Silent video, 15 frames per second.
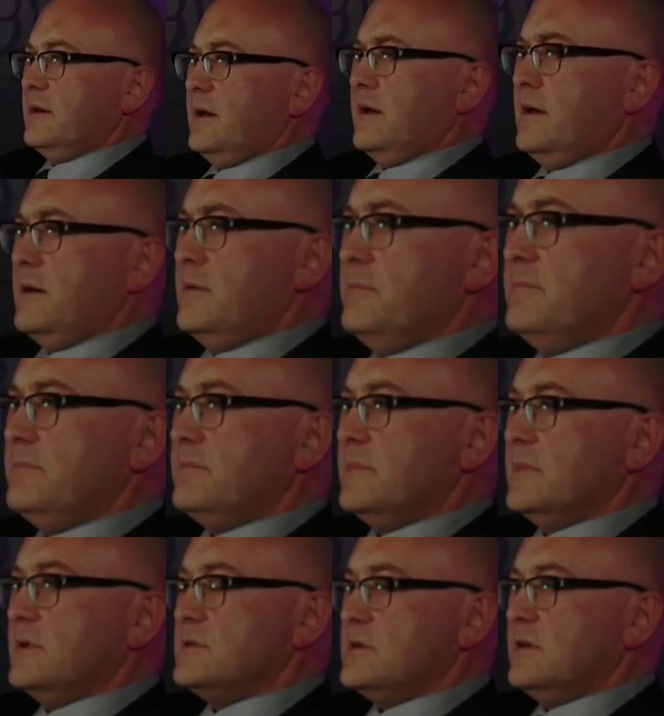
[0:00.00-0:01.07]
I
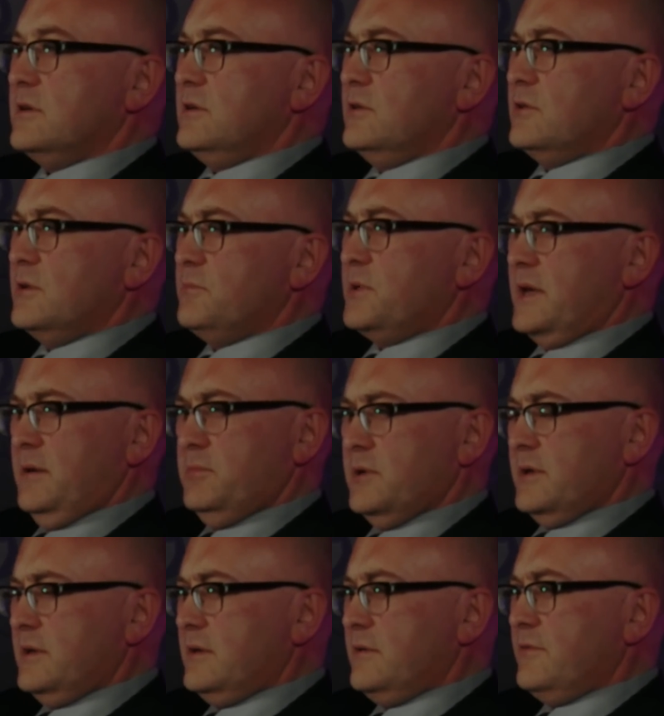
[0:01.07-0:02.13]
started to look at
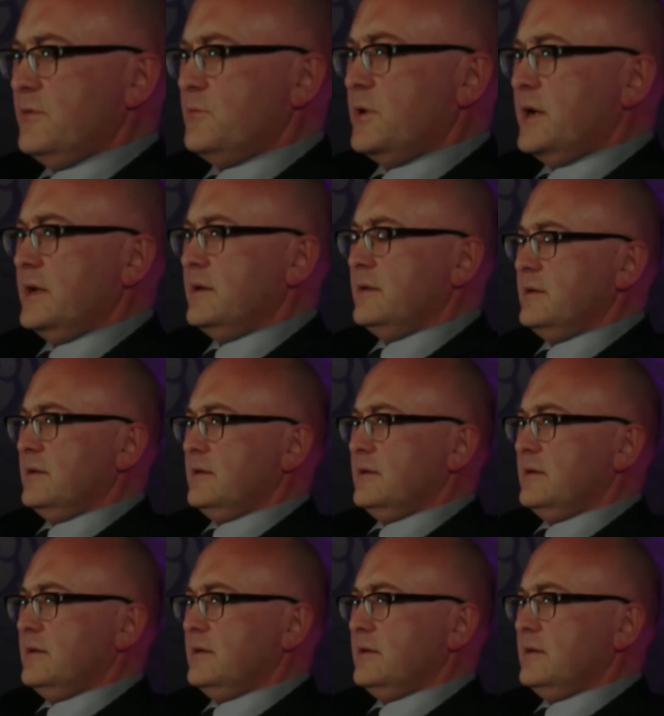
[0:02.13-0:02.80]
people in a different way.